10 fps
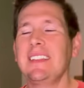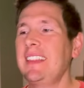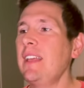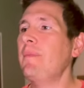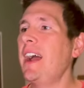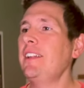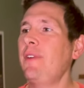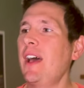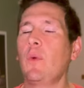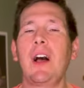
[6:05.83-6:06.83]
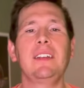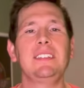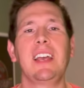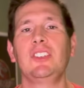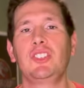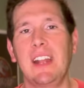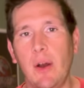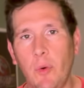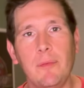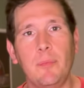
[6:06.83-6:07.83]
They might have had well intention
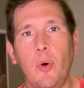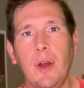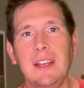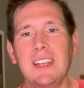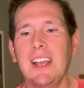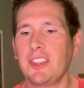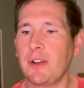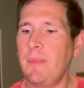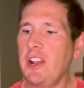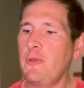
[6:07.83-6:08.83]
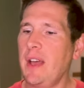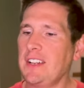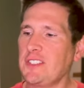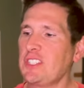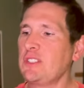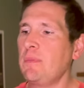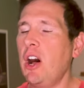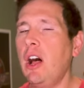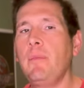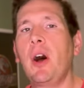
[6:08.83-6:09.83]
at one point. There might have been a
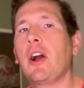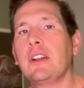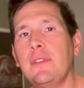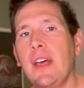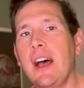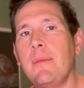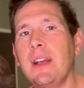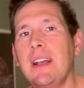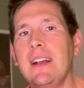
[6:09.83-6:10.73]
small part of them